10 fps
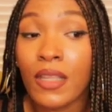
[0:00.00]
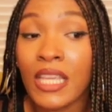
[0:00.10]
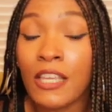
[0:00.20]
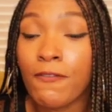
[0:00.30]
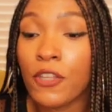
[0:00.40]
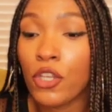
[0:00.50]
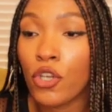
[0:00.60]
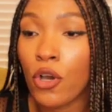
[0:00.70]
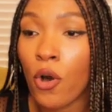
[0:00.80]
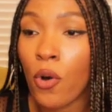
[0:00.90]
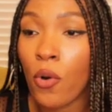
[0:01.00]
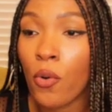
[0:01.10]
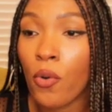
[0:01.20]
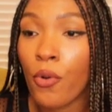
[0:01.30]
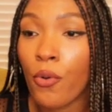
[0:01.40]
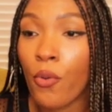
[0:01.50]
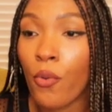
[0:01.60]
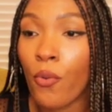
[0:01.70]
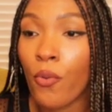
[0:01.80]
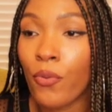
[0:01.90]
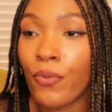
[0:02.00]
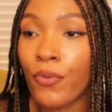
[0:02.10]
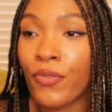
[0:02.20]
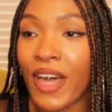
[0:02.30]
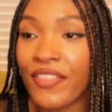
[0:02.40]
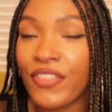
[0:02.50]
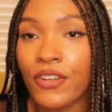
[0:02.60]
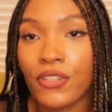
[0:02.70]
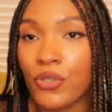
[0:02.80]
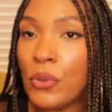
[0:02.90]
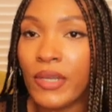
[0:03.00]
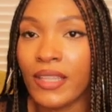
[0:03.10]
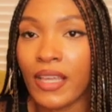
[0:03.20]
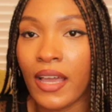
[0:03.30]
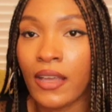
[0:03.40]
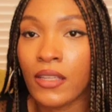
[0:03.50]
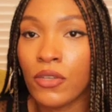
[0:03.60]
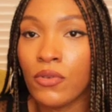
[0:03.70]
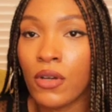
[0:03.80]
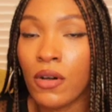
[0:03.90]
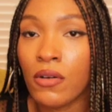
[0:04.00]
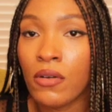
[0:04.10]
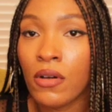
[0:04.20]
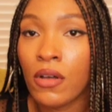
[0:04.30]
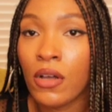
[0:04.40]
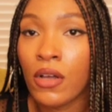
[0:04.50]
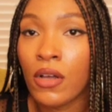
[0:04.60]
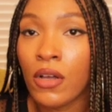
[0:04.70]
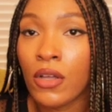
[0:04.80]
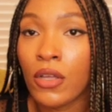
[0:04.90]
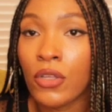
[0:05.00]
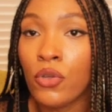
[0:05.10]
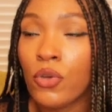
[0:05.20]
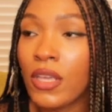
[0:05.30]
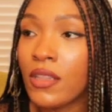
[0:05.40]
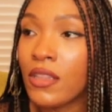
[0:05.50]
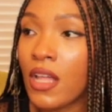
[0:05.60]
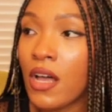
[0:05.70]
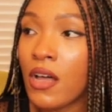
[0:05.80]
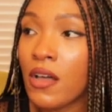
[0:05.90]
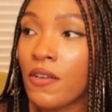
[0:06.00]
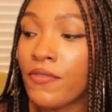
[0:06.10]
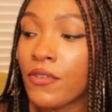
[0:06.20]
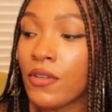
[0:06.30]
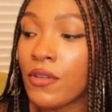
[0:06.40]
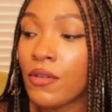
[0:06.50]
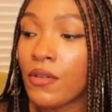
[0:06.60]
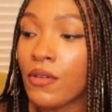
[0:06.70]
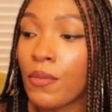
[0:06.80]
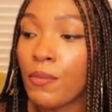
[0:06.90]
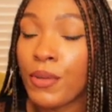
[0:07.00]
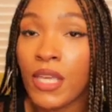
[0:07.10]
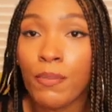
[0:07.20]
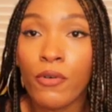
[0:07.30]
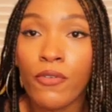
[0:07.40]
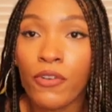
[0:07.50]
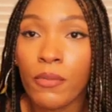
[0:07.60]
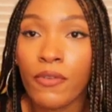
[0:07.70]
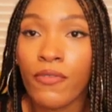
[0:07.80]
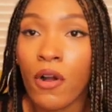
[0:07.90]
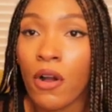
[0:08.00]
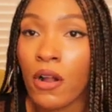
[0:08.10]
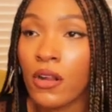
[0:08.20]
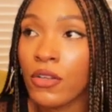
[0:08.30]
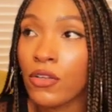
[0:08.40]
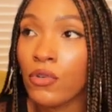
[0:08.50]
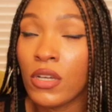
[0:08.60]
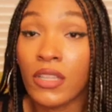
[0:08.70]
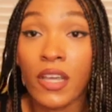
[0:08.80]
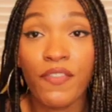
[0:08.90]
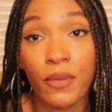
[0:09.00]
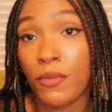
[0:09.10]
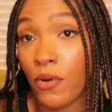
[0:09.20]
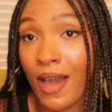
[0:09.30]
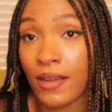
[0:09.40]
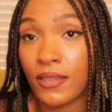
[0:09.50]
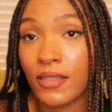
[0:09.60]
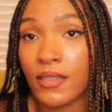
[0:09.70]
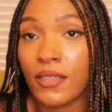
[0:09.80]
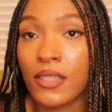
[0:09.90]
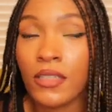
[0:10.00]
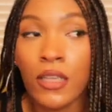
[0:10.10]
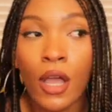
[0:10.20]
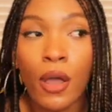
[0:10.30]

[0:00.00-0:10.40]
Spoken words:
even know that they're doing that, you know? You can love people from afar, you can love people at a distance,